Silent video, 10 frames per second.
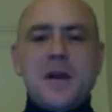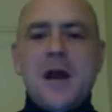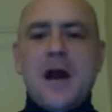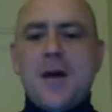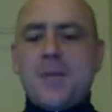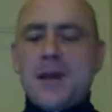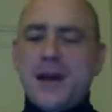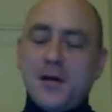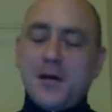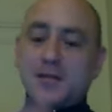But I
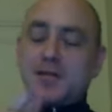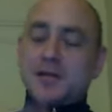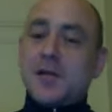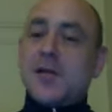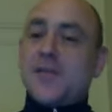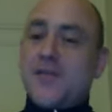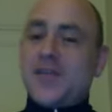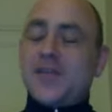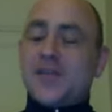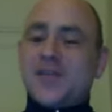also saw
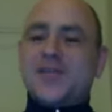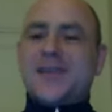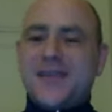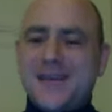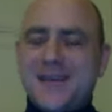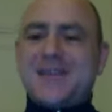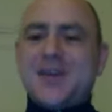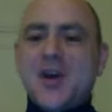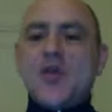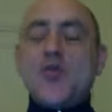videos of kids
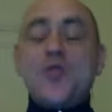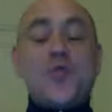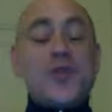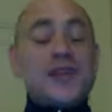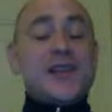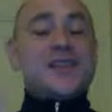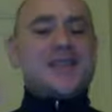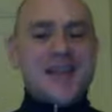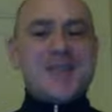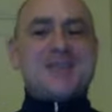who really
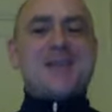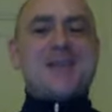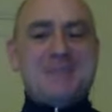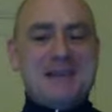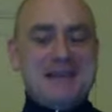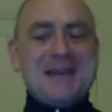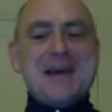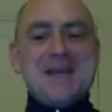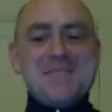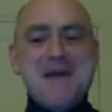seem to be
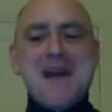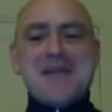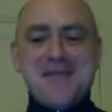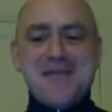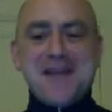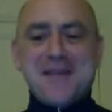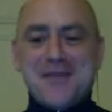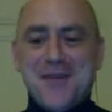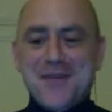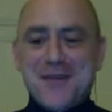benefiting
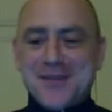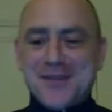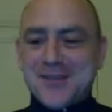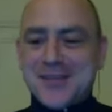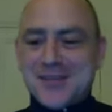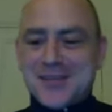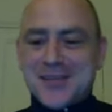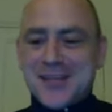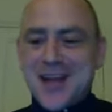from this. So it's interesting.